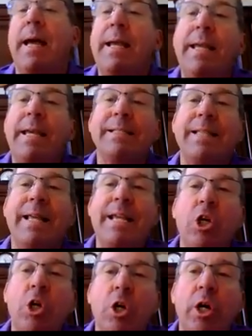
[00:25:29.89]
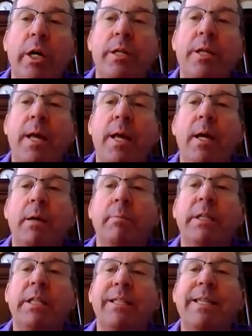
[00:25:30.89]
I guess they could,
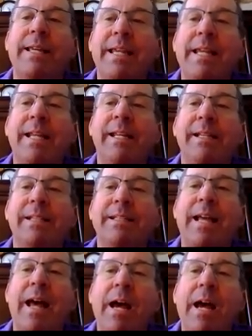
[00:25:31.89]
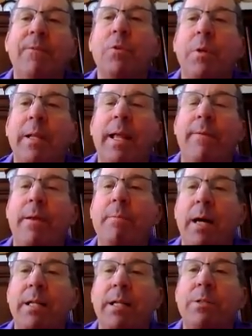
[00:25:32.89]
but the thinking is after 11
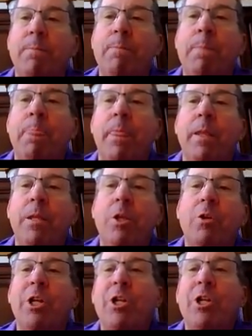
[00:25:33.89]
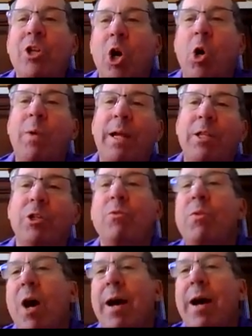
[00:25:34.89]
months, you're going to know whether you
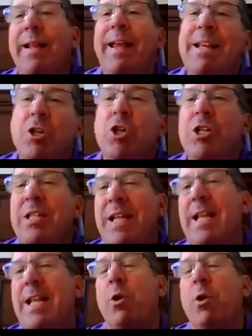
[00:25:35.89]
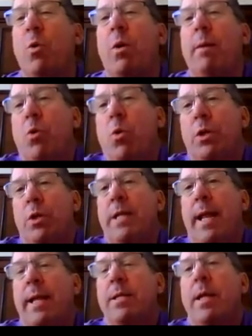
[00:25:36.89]
got a good tenant or a poor tenant.